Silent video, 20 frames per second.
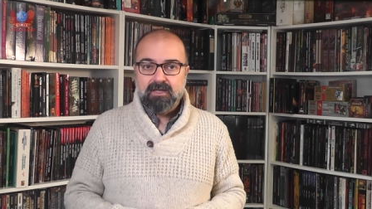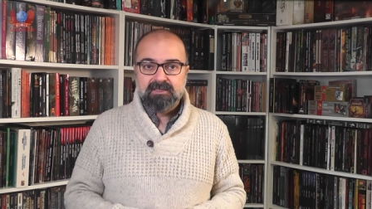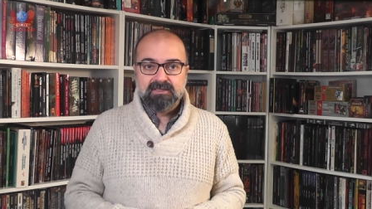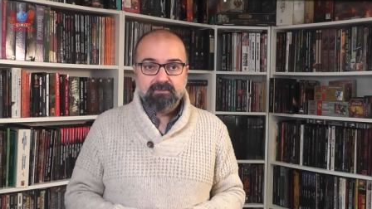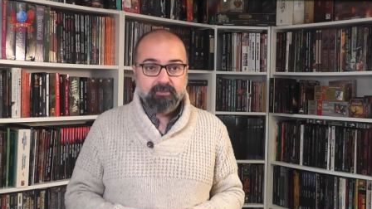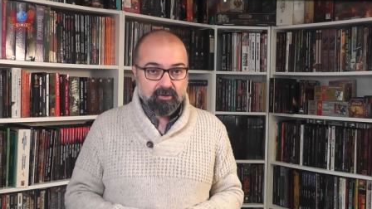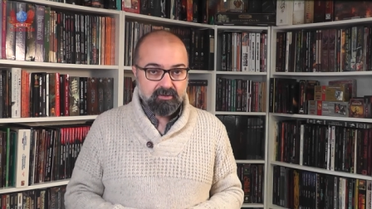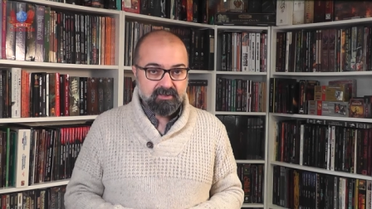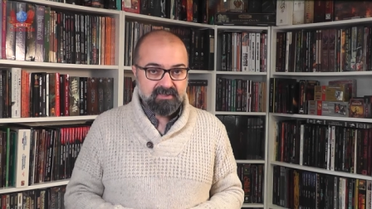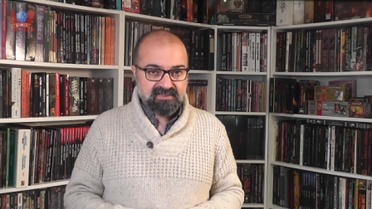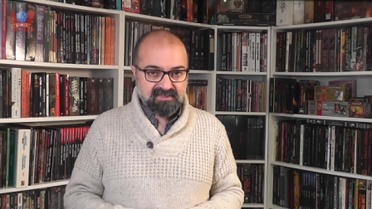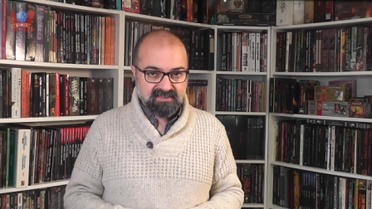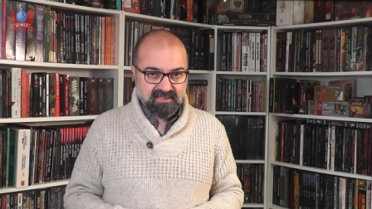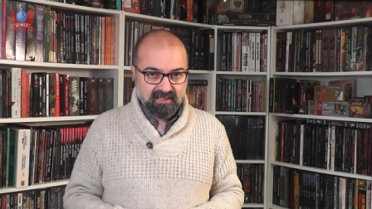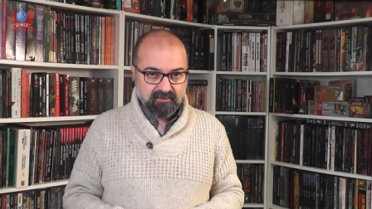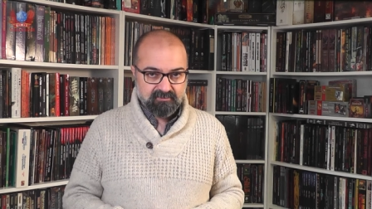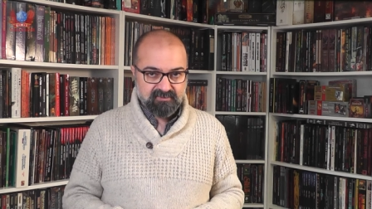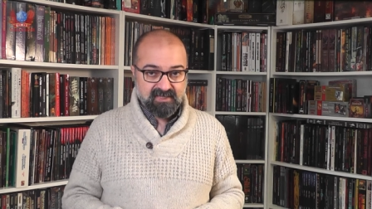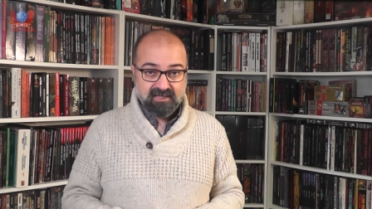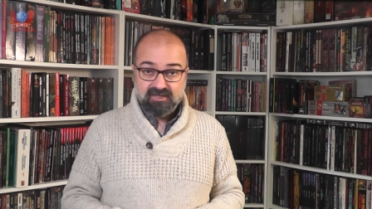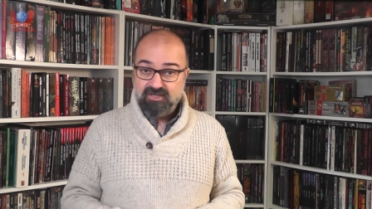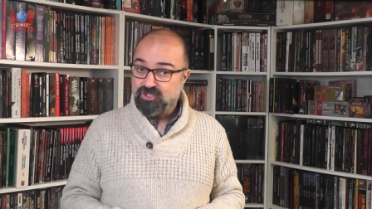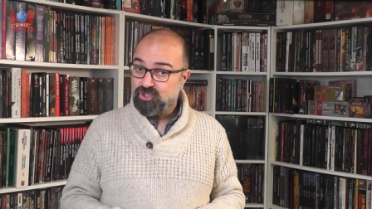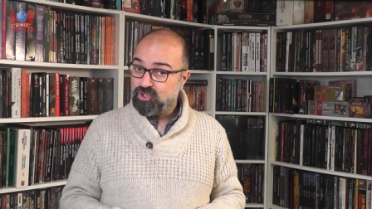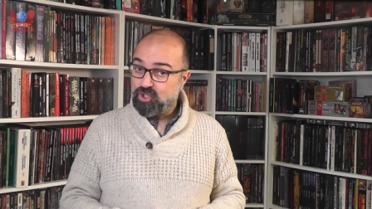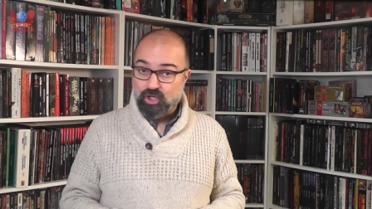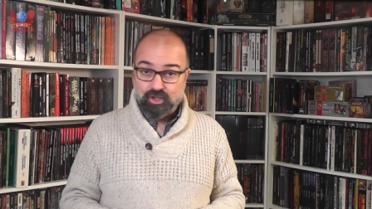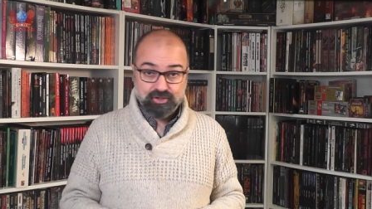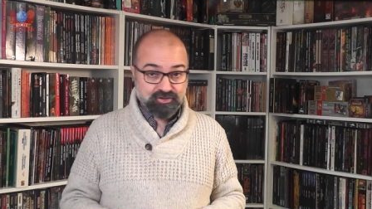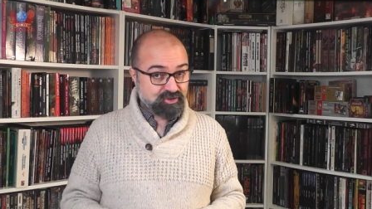The bonus types are
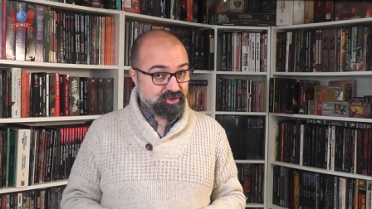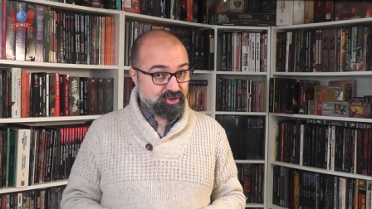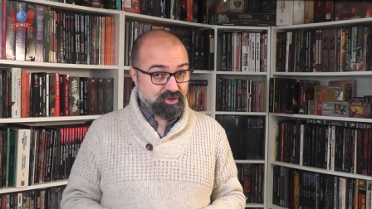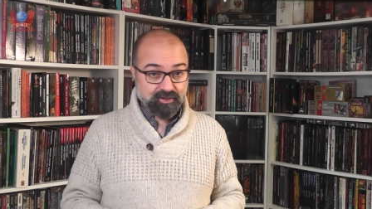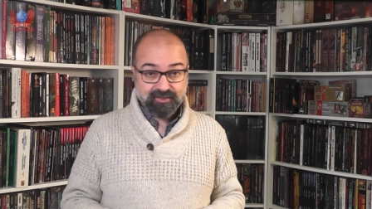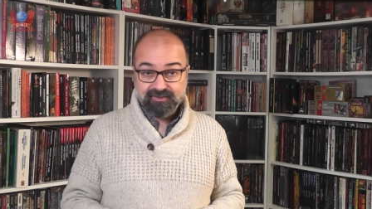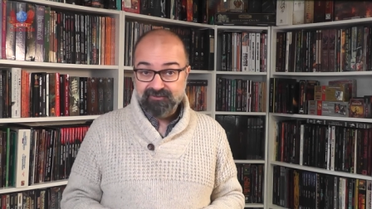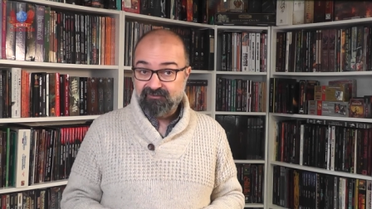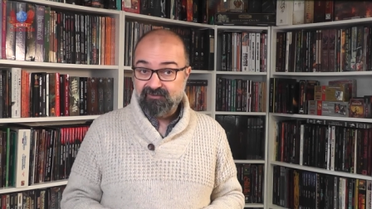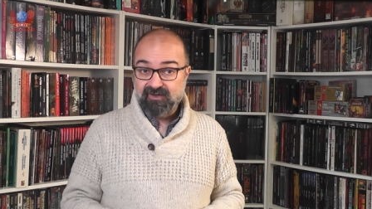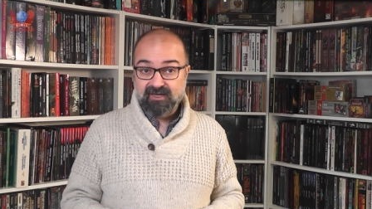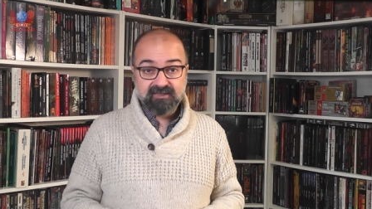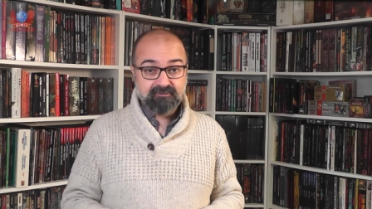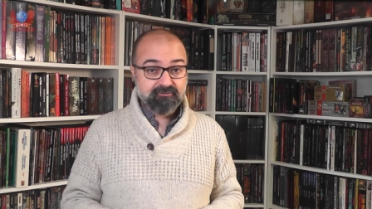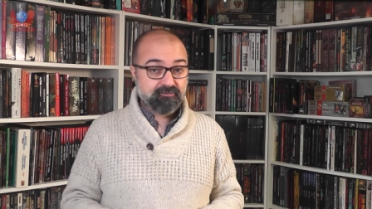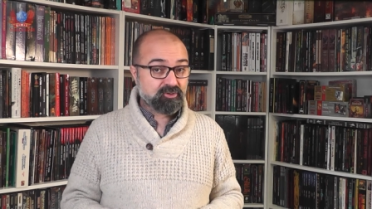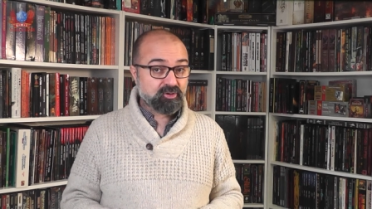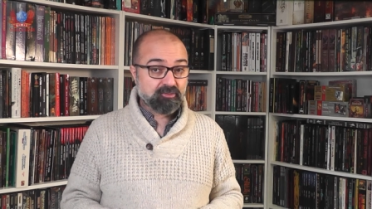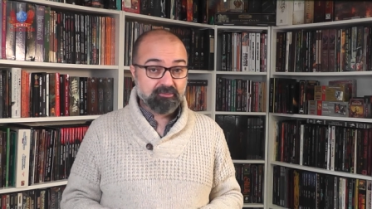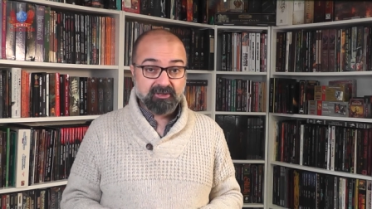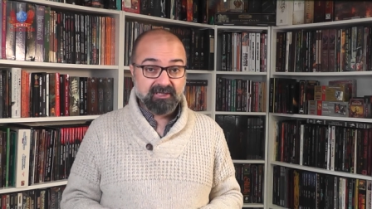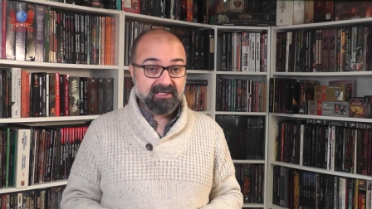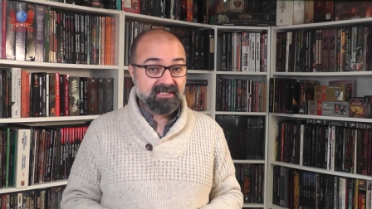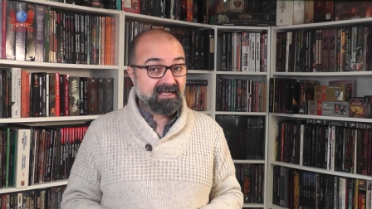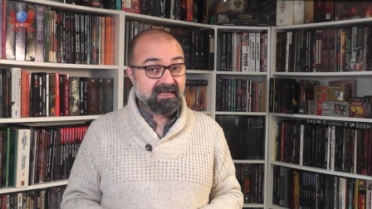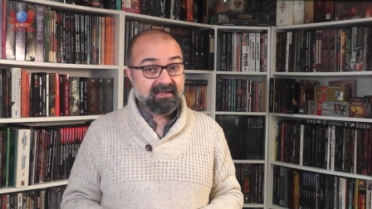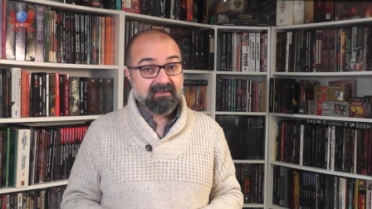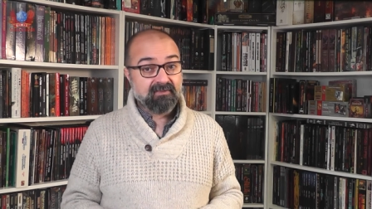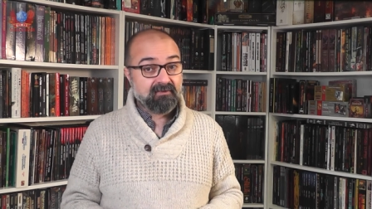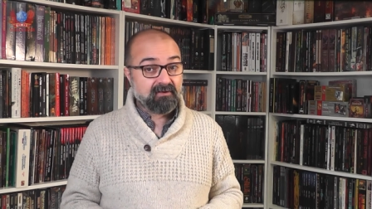not codified properly
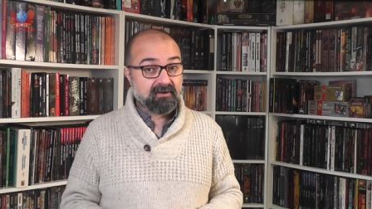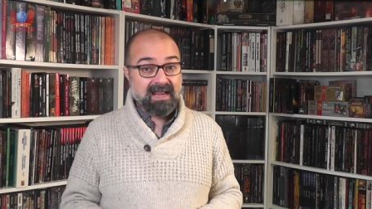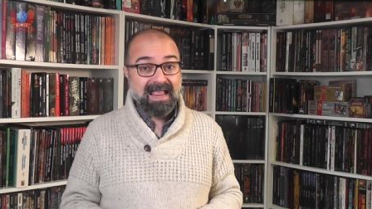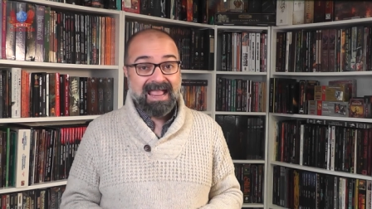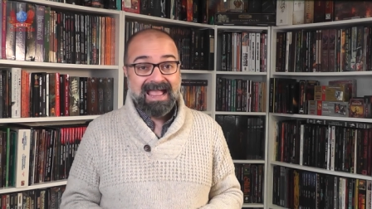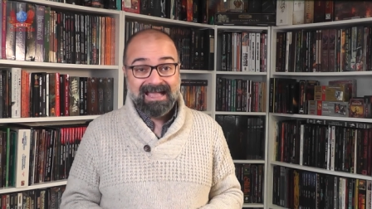either,